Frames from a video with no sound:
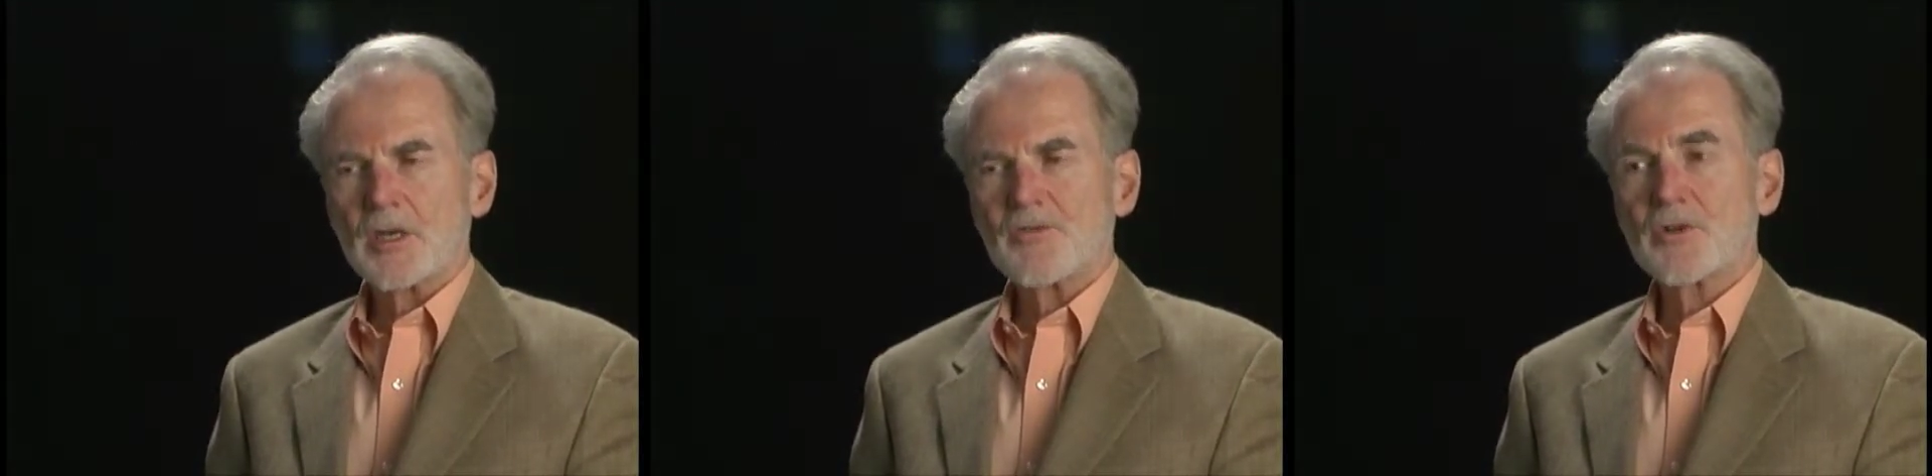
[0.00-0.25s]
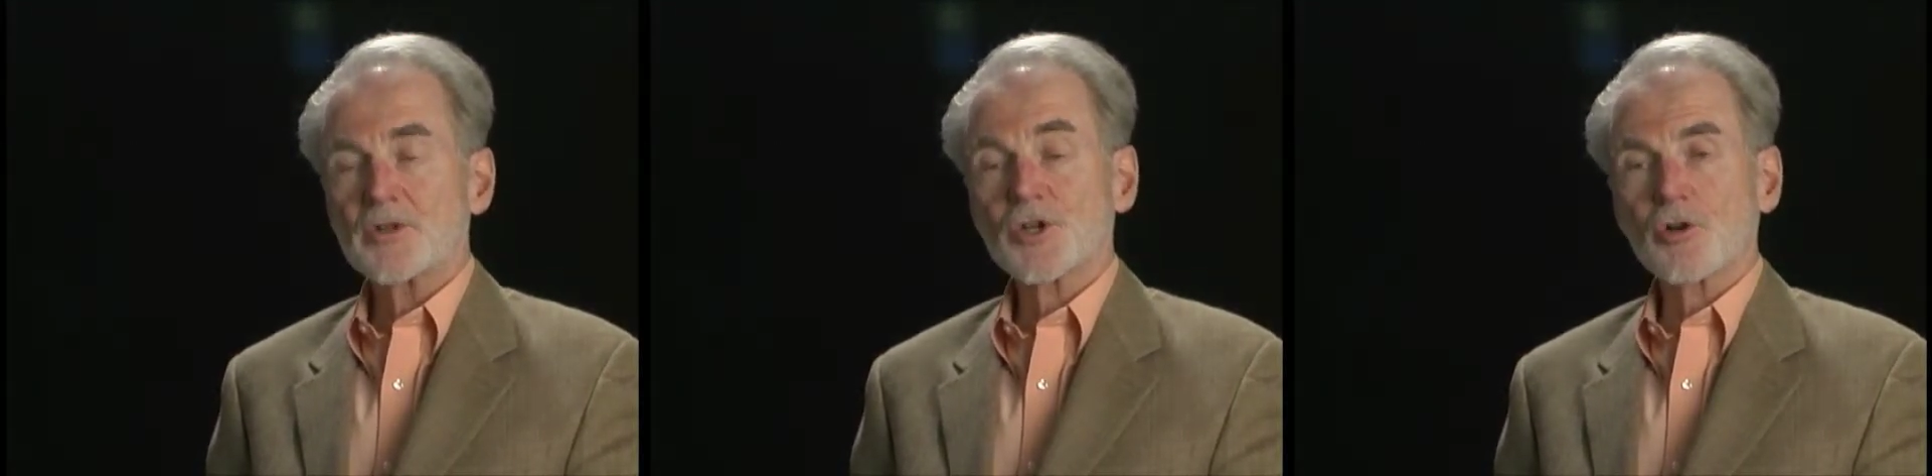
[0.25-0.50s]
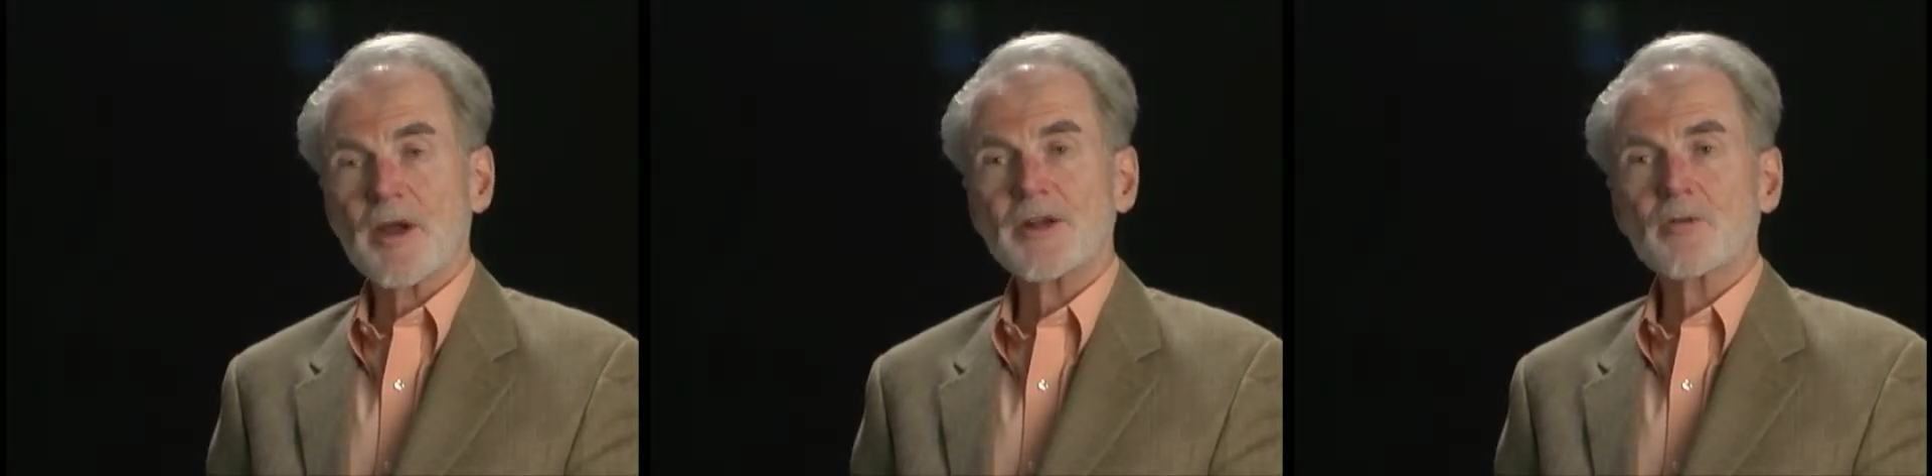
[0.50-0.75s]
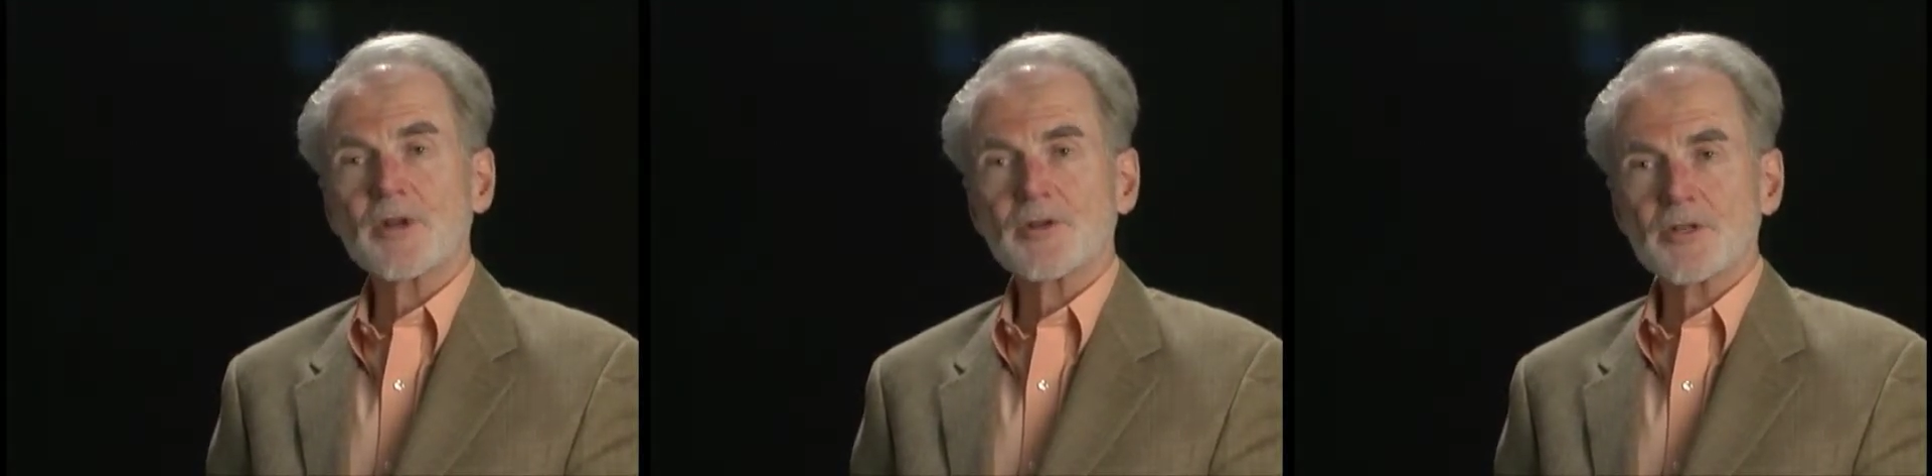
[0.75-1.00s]
if there is a
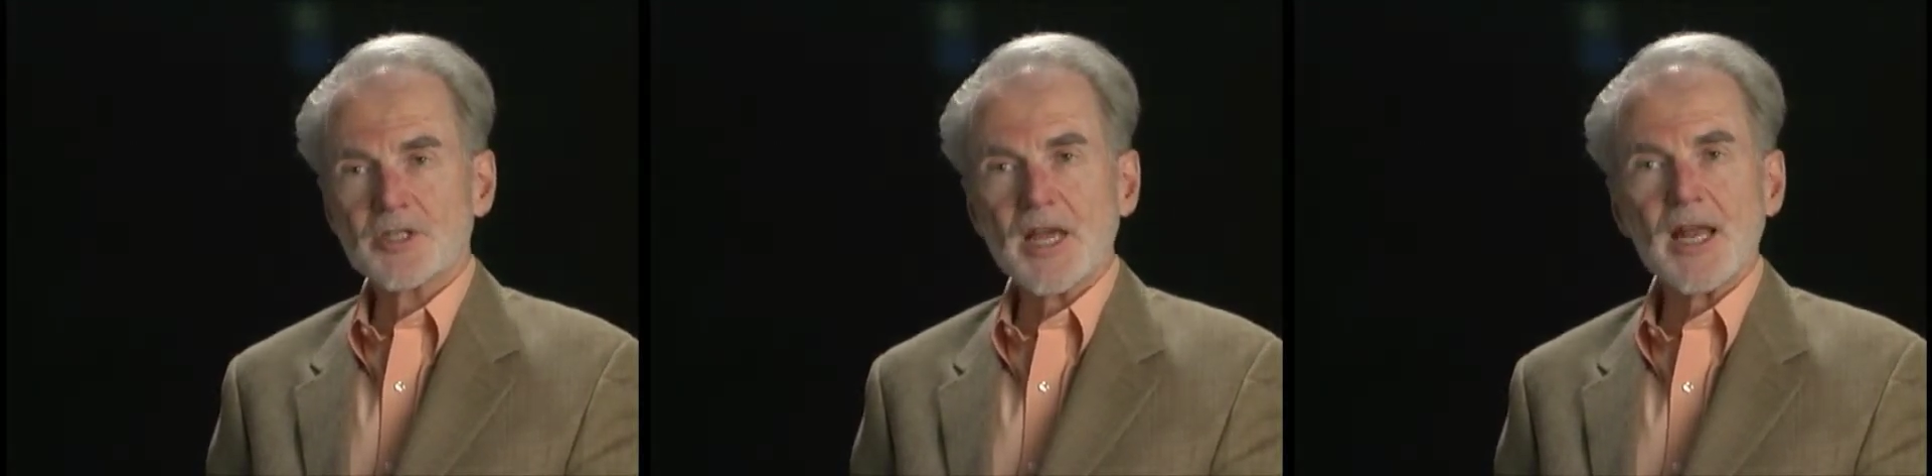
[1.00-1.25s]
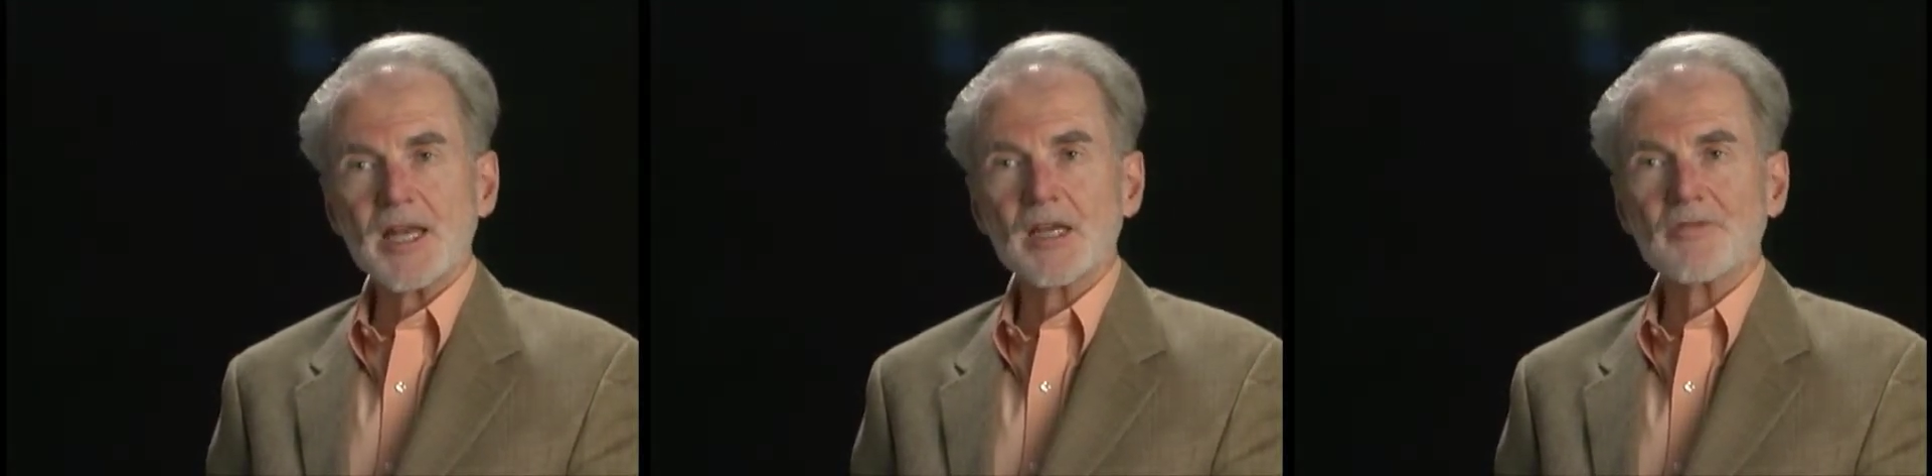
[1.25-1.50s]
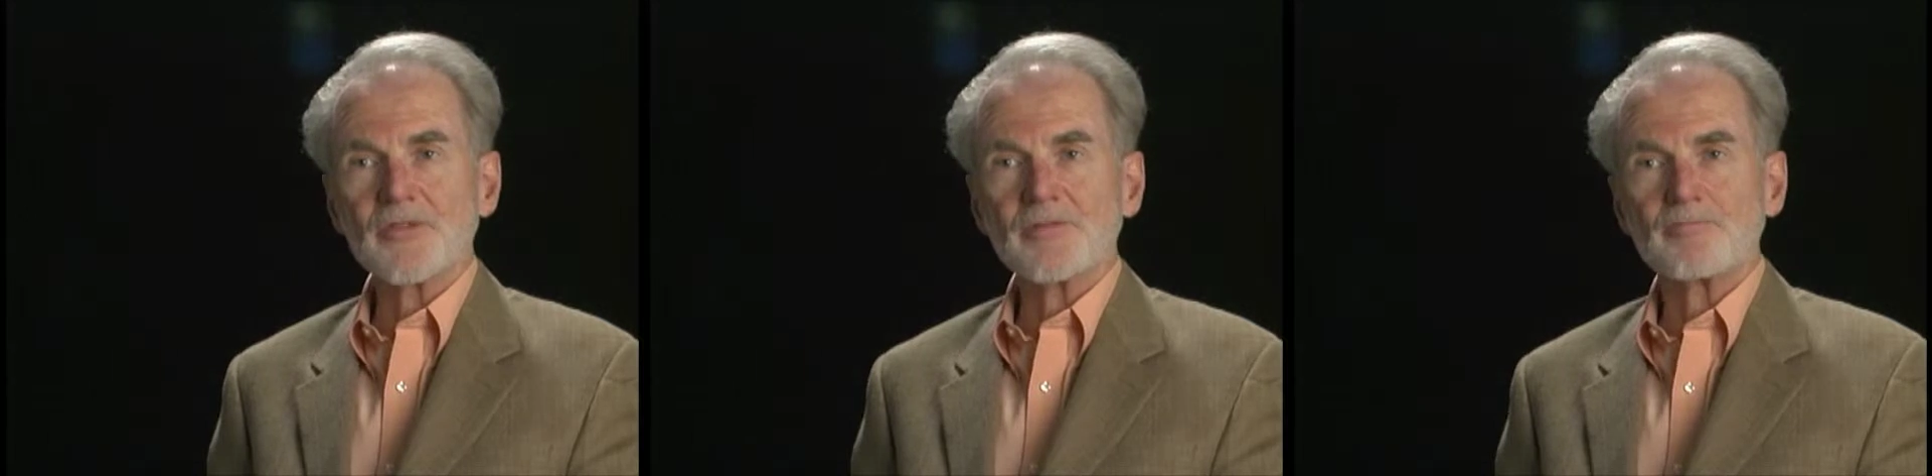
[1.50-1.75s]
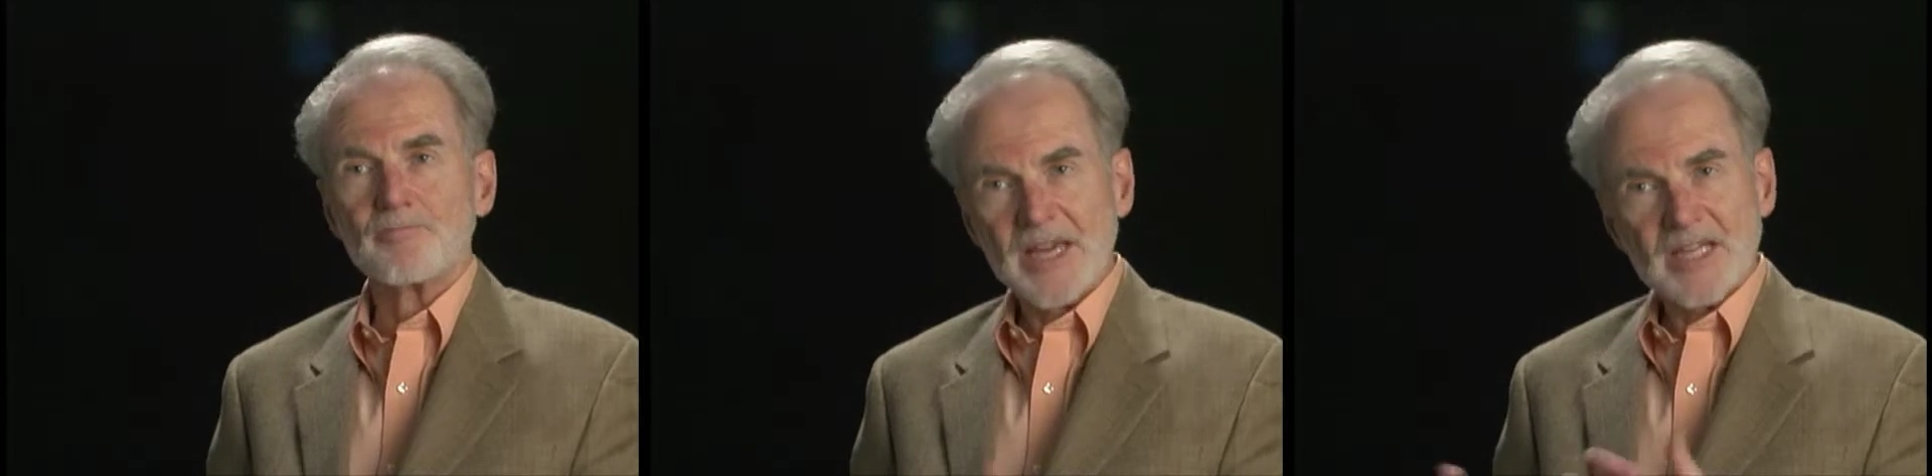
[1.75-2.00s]
greater understanding of the
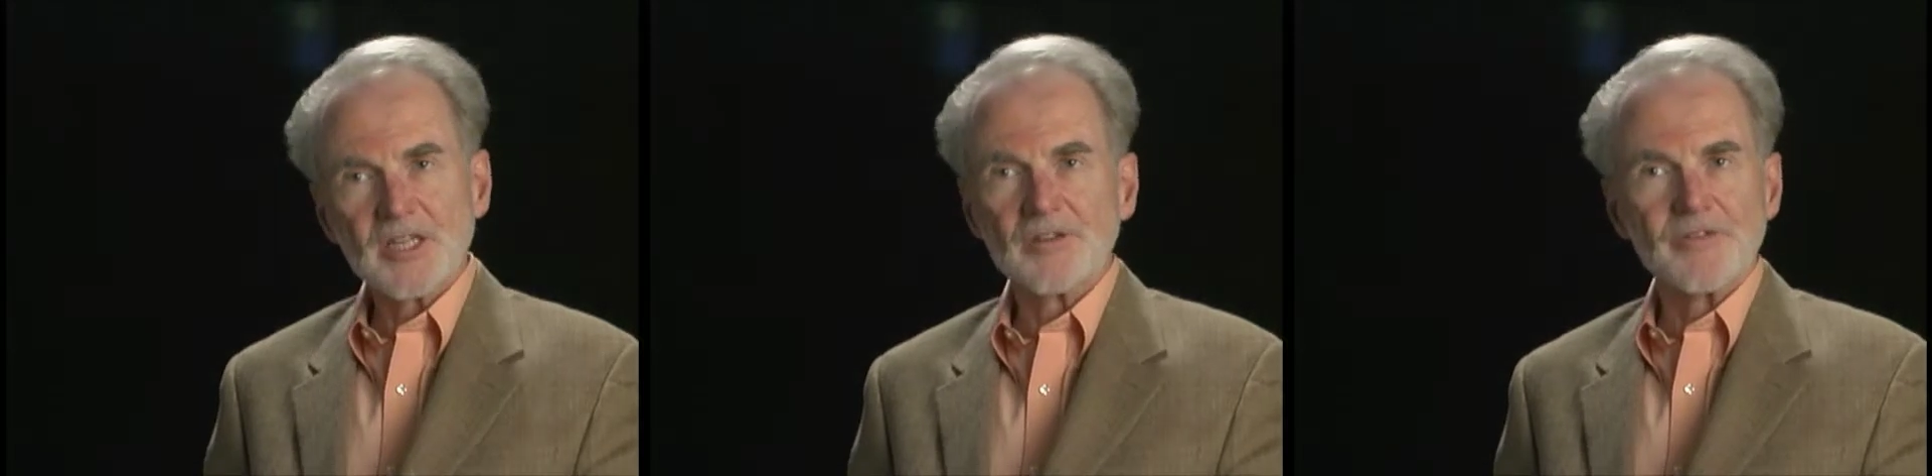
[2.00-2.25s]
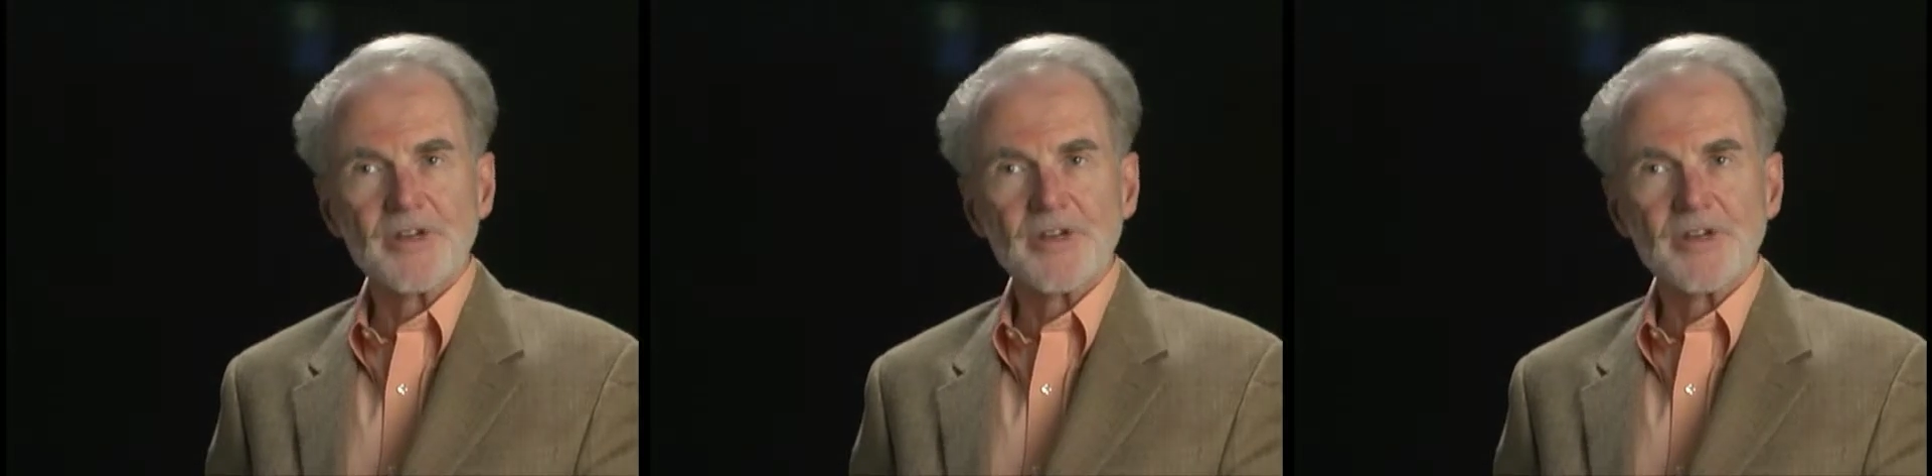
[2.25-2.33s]
basic